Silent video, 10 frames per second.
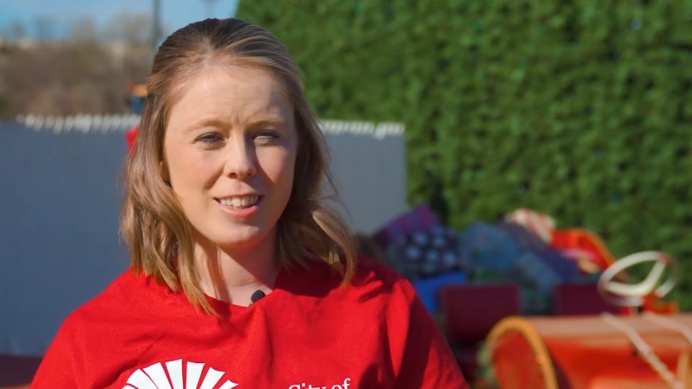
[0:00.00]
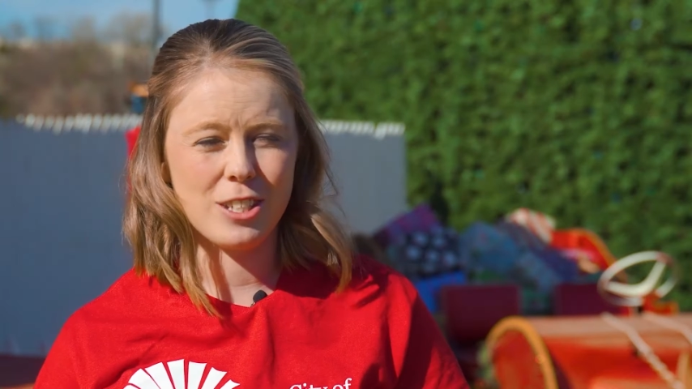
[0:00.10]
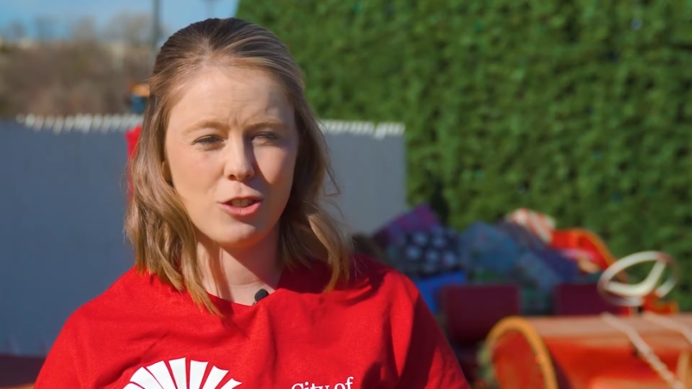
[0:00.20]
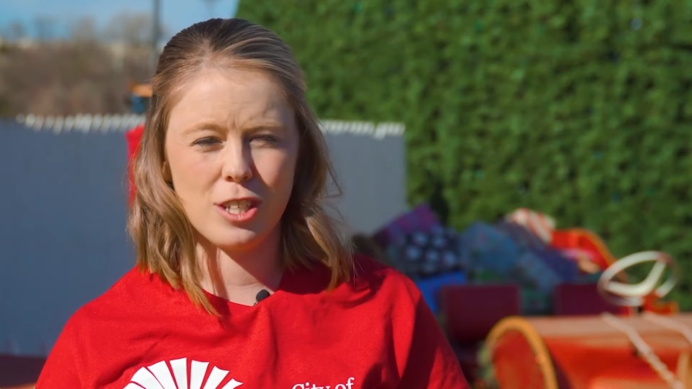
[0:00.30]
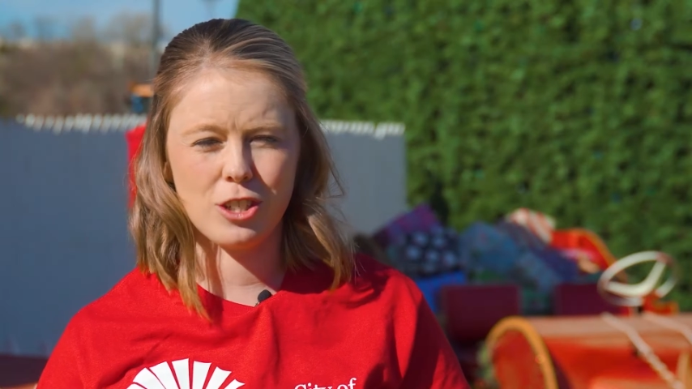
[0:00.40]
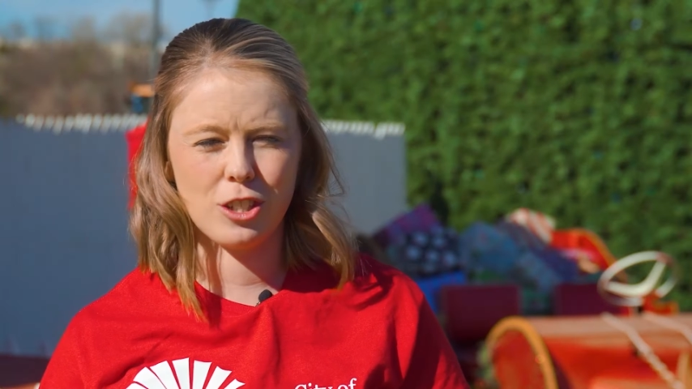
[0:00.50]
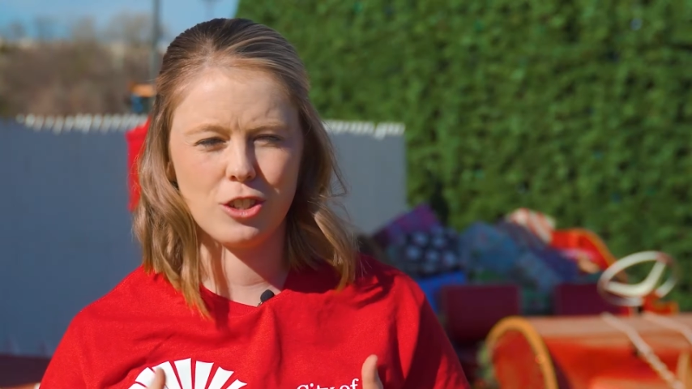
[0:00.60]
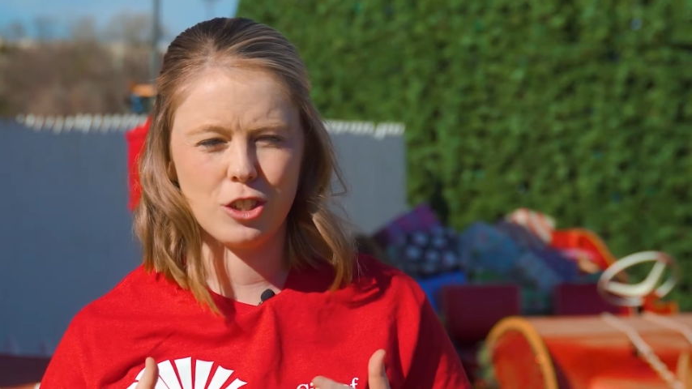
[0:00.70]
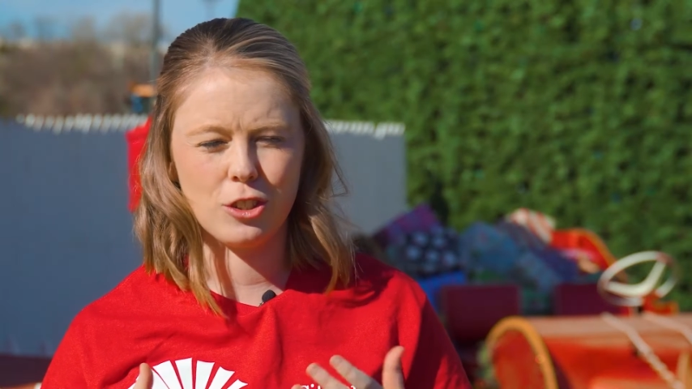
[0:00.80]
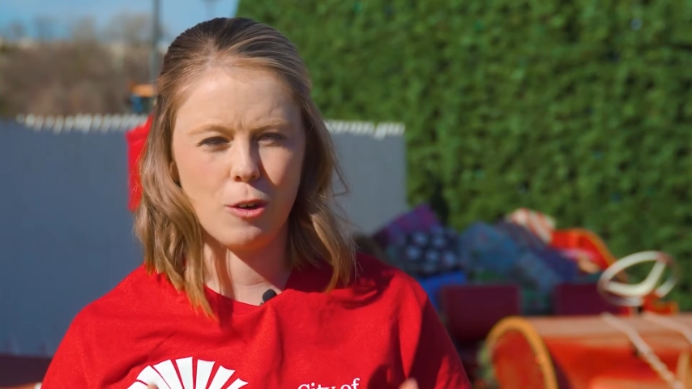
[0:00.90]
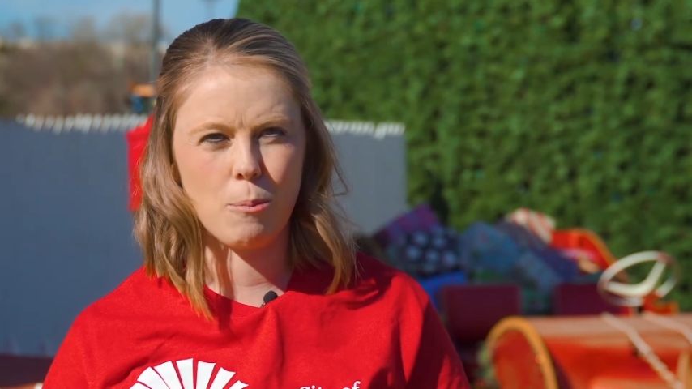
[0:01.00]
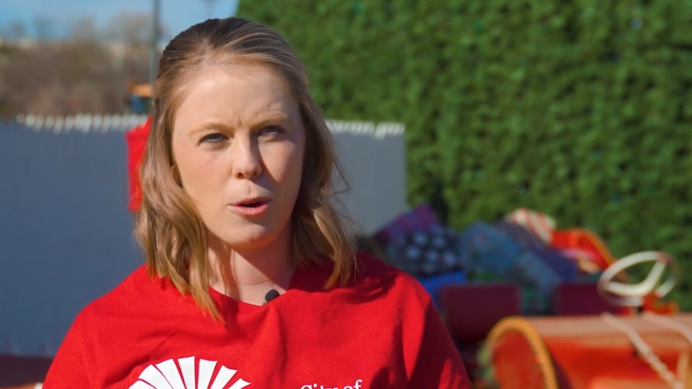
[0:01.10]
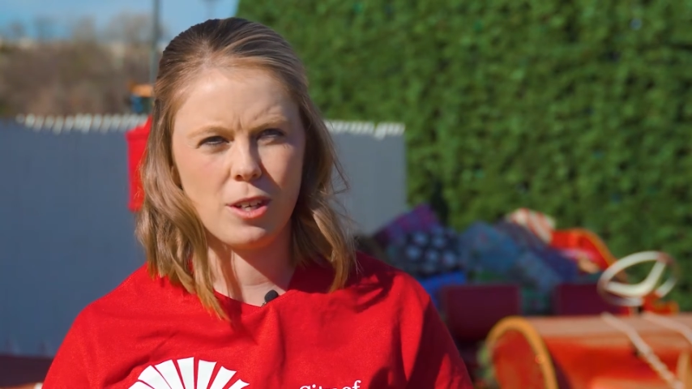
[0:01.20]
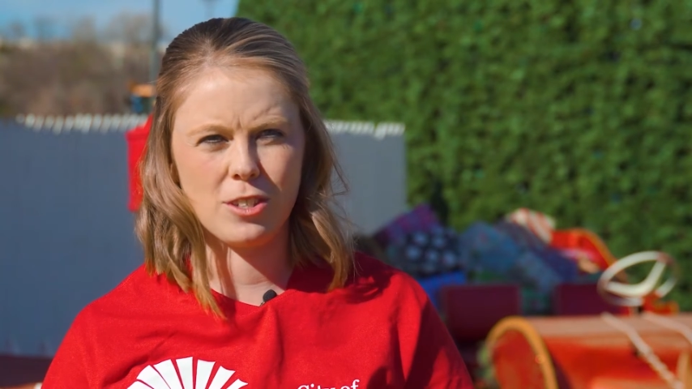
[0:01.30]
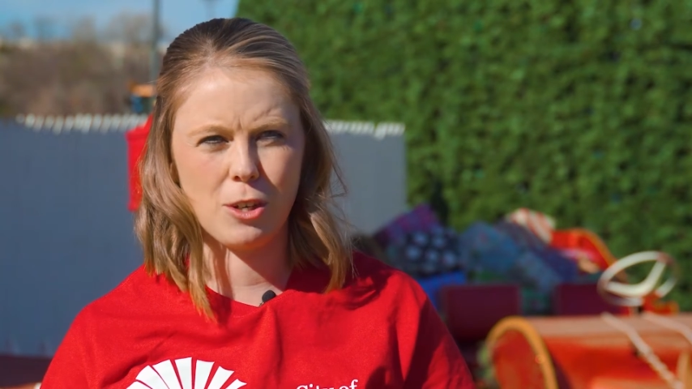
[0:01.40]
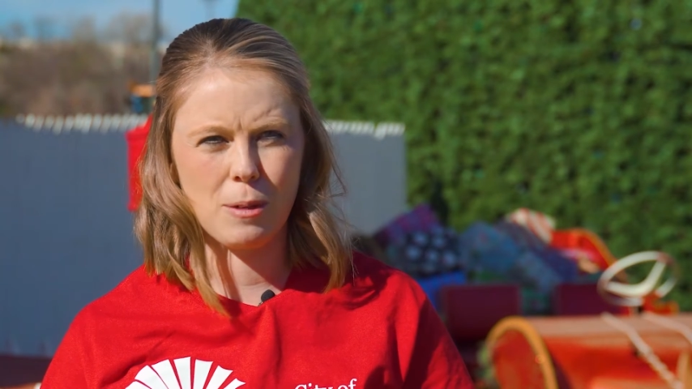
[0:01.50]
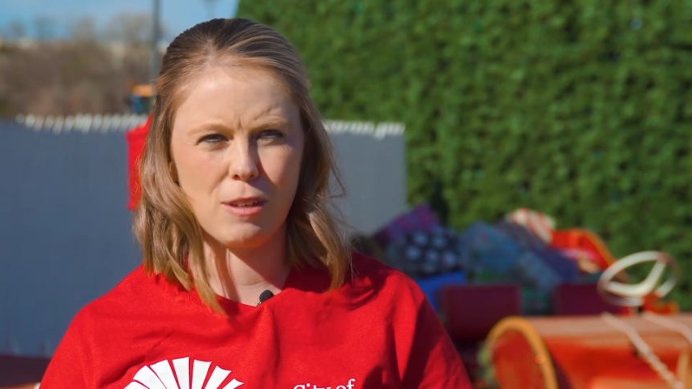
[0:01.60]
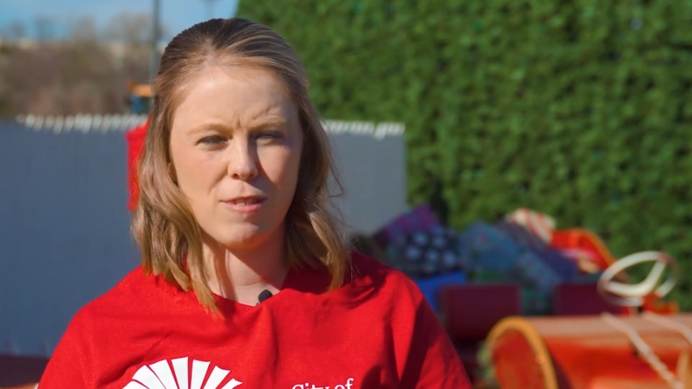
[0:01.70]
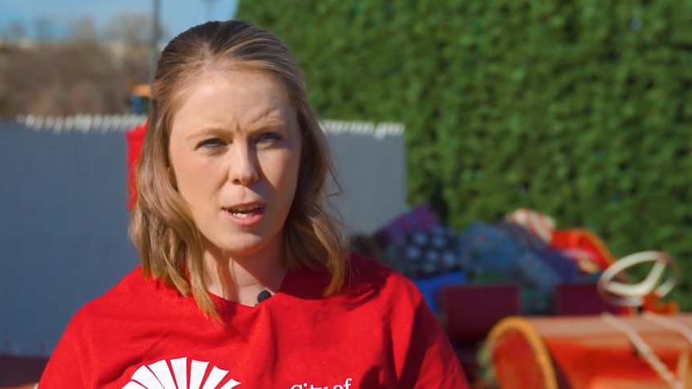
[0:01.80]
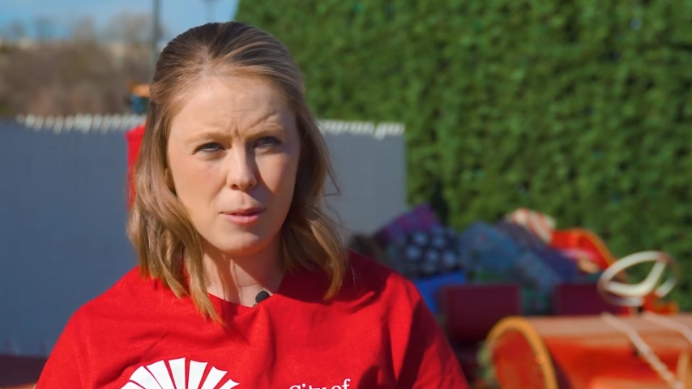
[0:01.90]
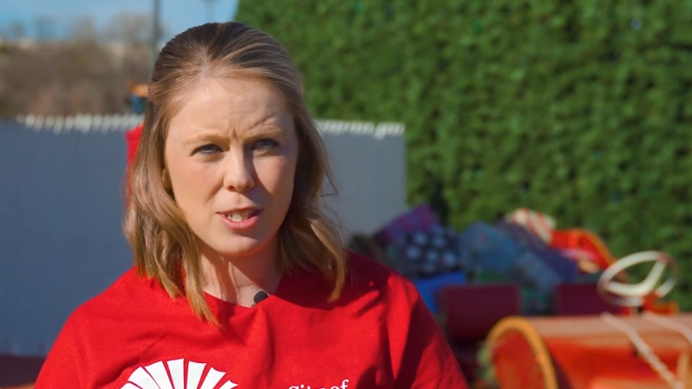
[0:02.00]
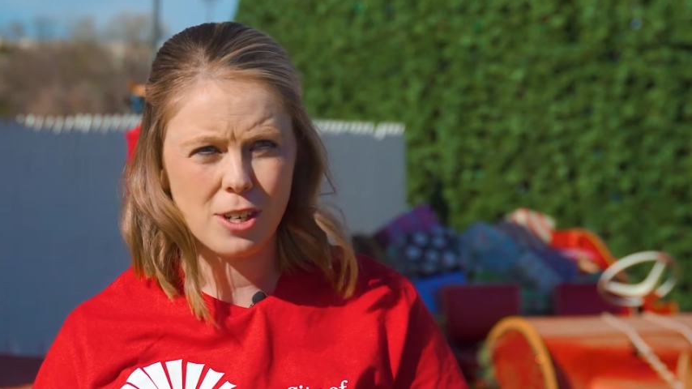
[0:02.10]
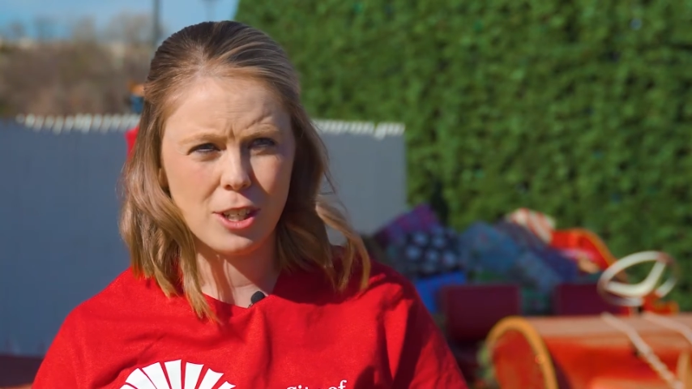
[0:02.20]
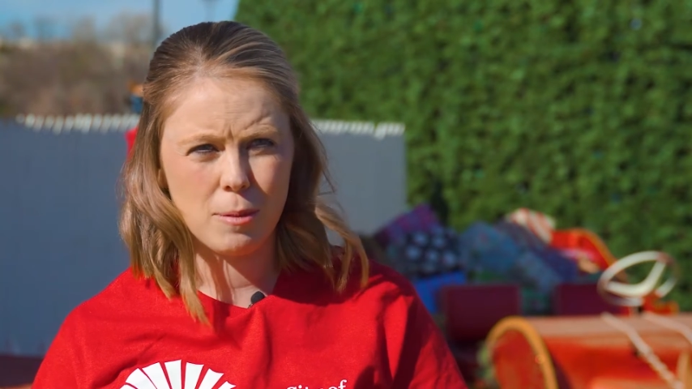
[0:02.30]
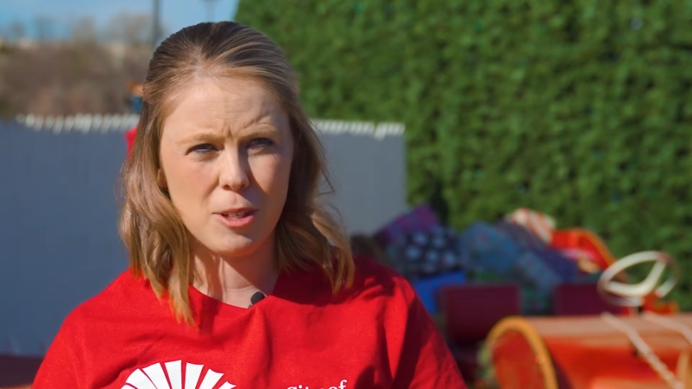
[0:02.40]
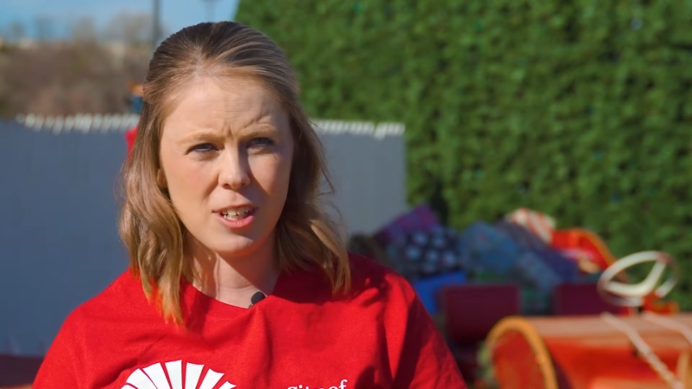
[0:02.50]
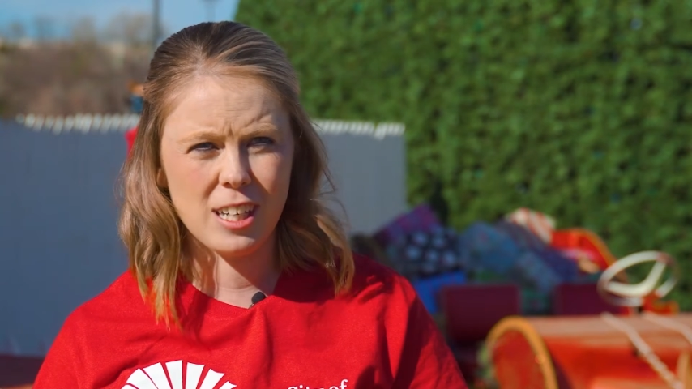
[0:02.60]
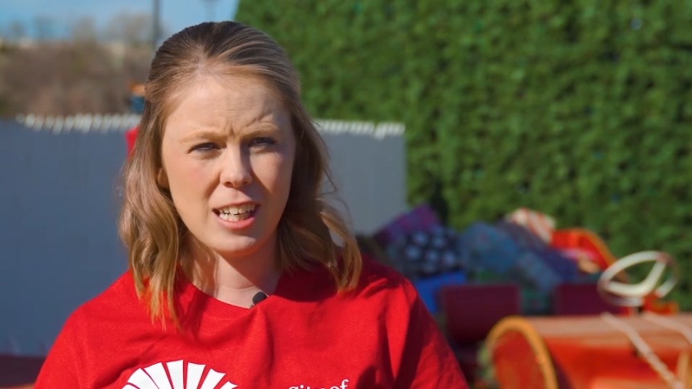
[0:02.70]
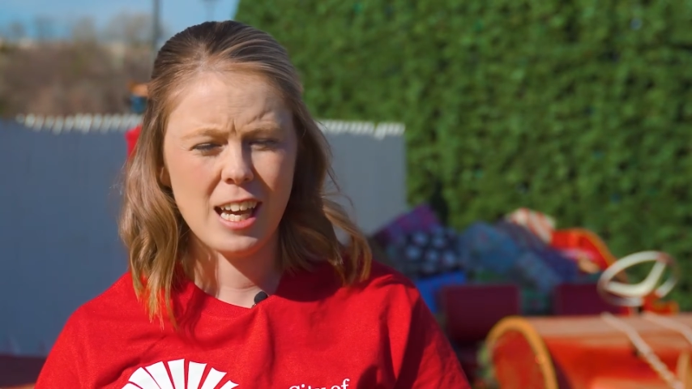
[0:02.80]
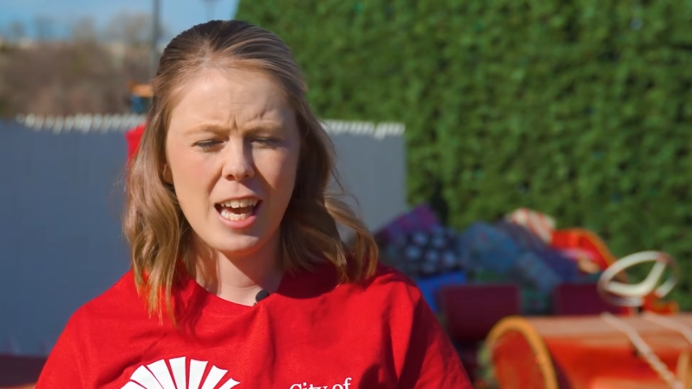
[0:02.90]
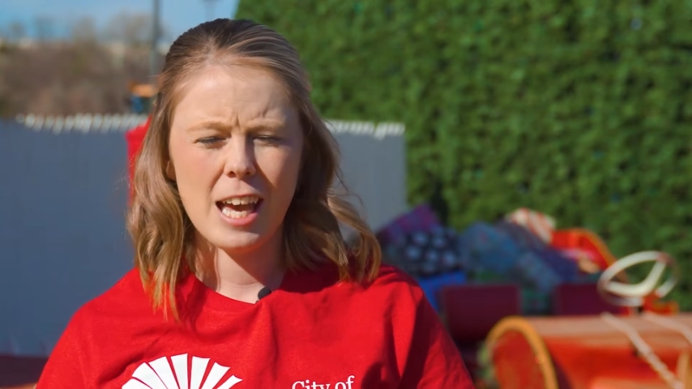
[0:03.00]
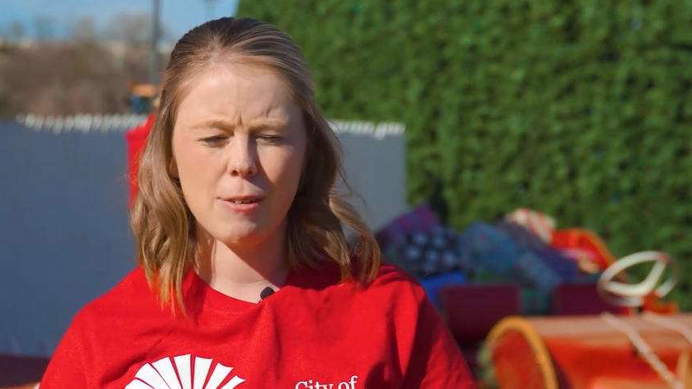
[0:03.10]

This tradition is just so important to so many families in our community,